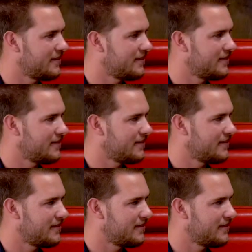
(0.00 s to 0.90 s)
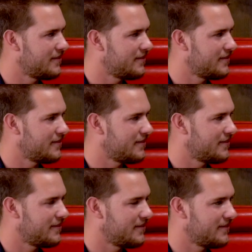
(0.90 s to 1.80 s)

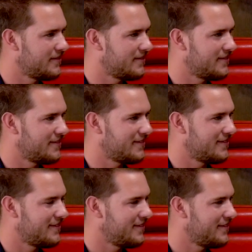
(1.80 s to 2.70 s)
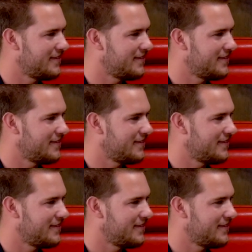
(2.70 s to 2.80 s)
No words are spoken by the person on screen.